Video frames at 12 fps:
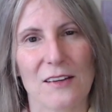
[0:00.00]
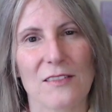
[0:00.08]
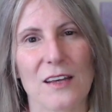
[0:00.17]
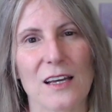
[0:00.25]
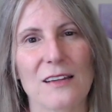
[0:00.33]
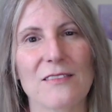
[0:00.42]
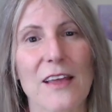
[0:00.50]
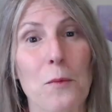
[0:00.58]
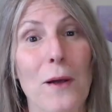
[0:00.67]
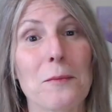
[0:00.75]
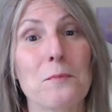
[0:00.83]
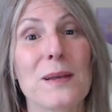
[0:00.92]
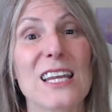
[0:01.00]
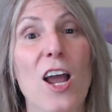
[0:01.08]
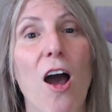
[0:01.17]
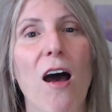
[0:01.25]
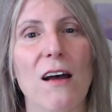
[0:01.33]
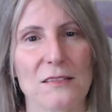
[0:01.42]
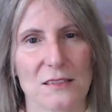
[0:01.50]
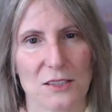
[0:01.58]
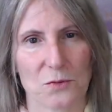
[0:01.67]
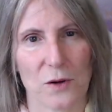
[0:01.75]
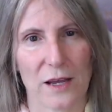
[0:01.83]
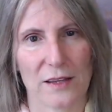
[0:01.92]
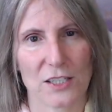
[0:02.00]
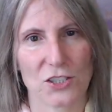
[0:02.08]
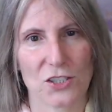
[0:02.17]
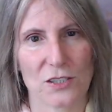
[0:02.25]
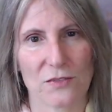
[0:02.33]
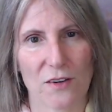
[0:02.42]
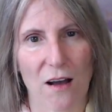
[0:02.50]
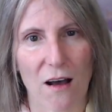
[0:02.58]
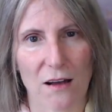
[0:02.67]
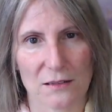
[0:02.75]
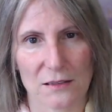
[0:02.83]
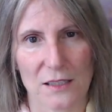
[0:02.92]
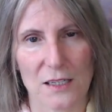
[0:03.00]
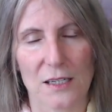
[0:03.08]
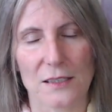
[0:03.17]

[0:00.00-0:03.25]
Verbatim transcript: that they went beyond where they should have gone.